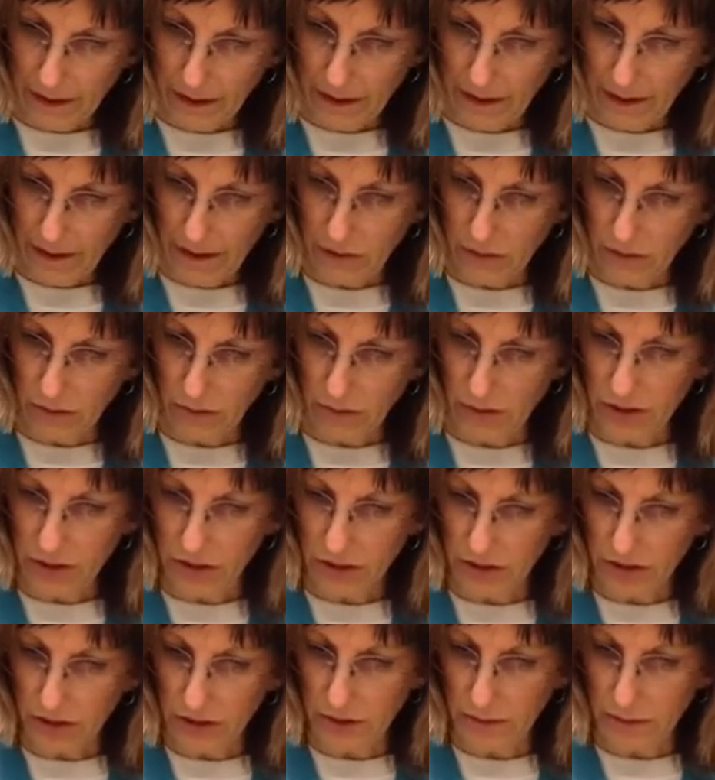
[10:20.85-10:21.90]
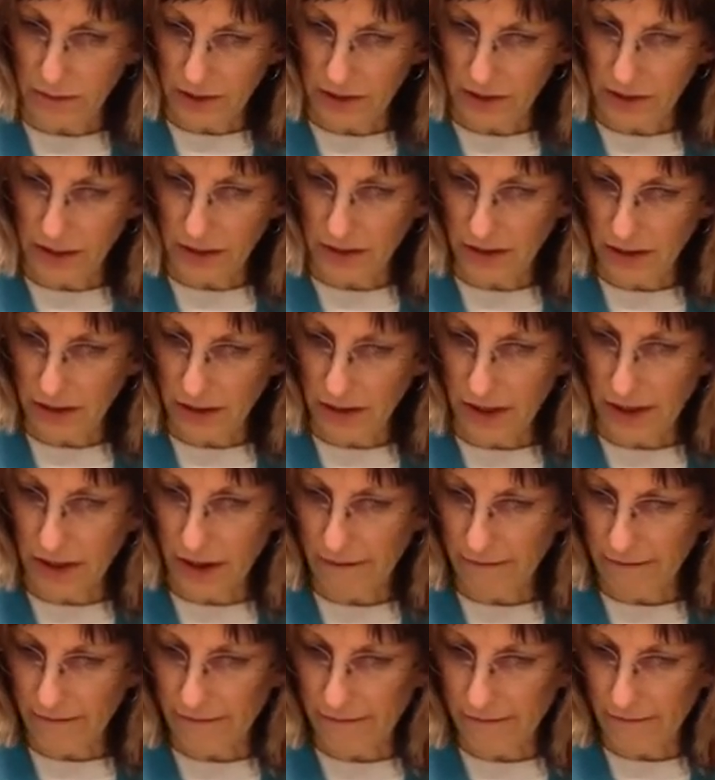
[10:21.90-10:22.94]
I got a whole bunch of little bits of clay
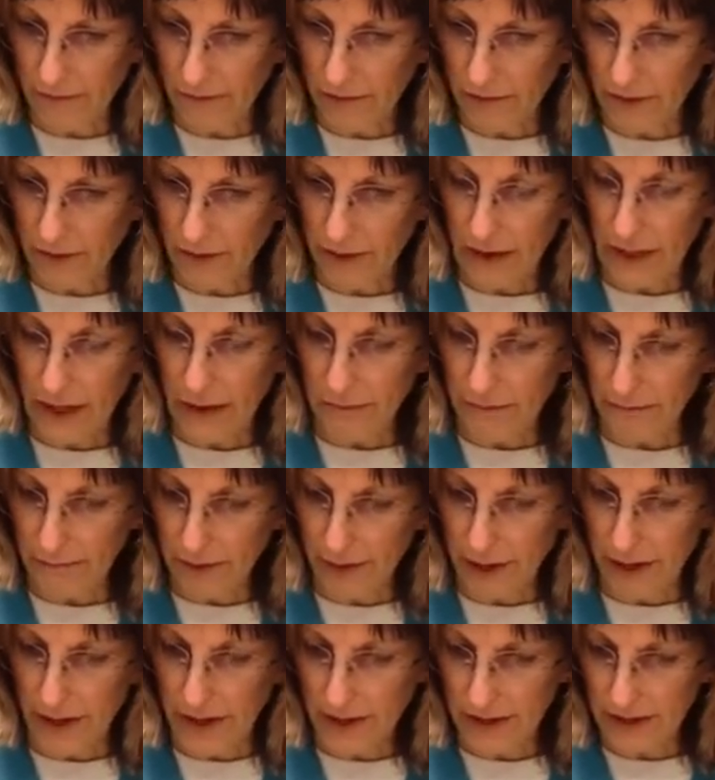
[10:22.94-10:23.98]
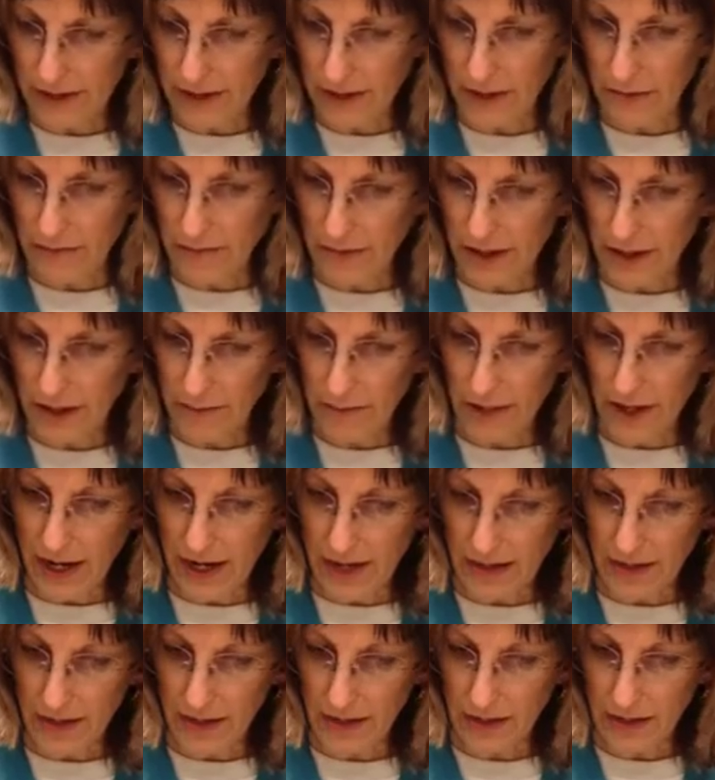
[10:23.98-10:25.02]
off that box on my
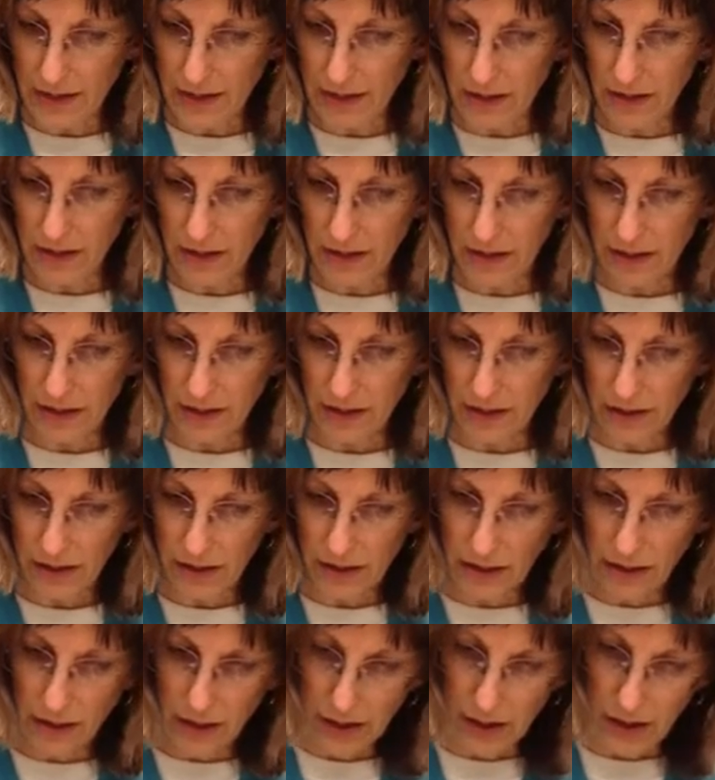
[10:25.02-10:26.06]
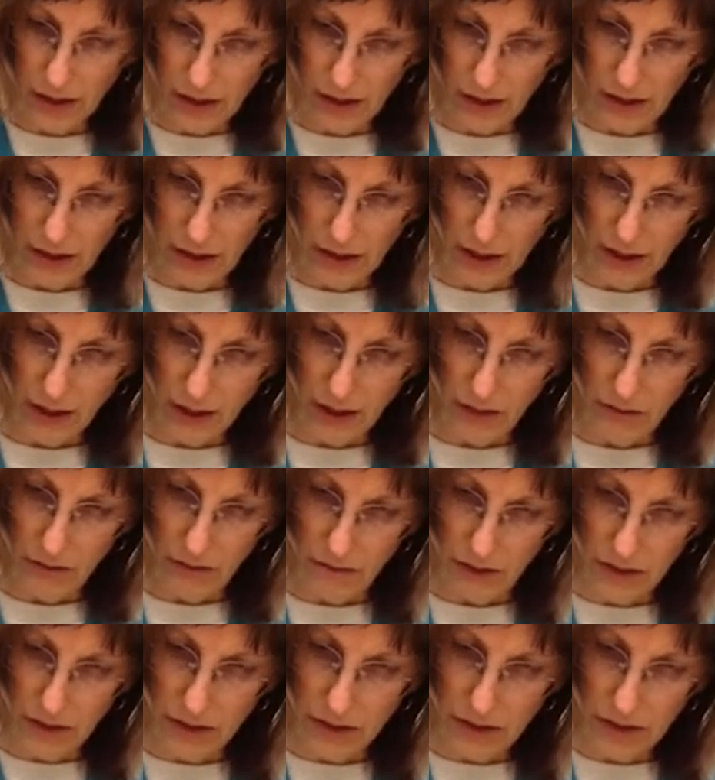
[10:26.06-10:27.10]
mask that I don't
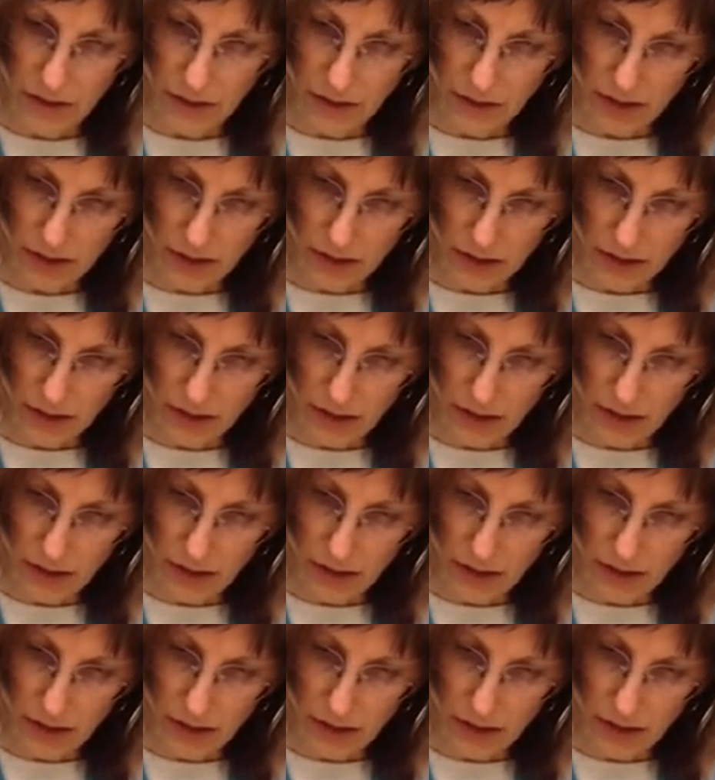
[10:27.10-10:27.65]
want.